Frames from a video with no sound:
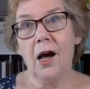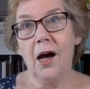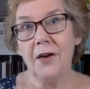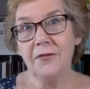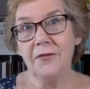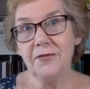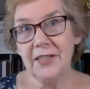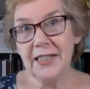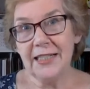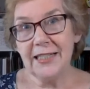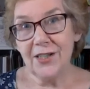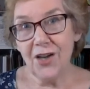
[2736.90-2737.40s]

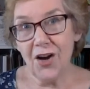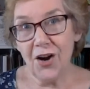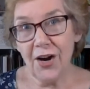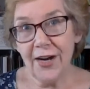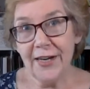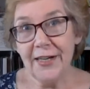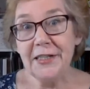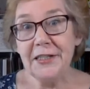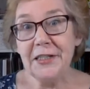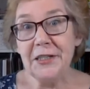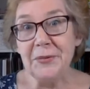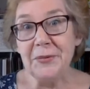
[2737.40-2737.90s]
I've
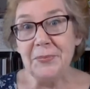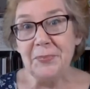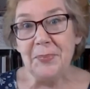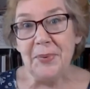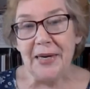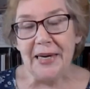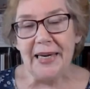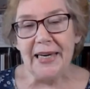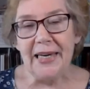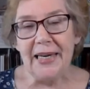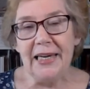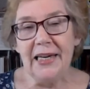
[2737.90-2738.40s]
decided to
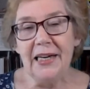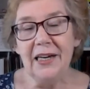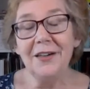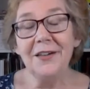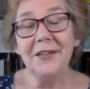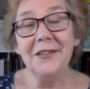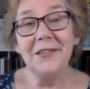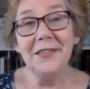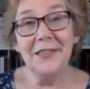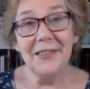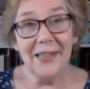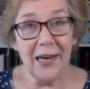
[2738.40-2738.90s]
be
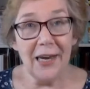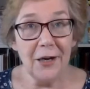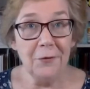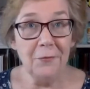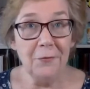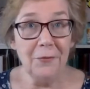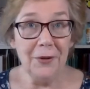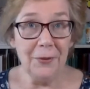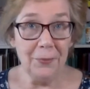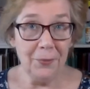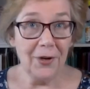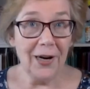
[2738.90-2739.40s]

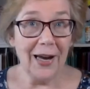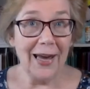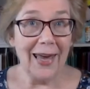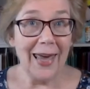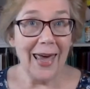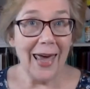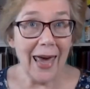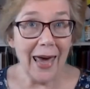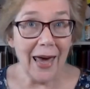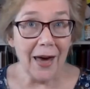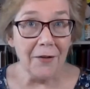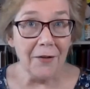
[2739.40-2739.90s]
content with what I
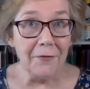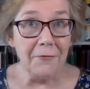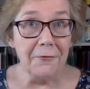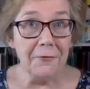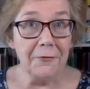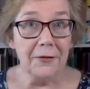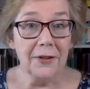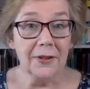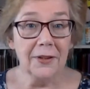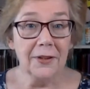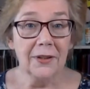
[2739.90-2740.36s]
have.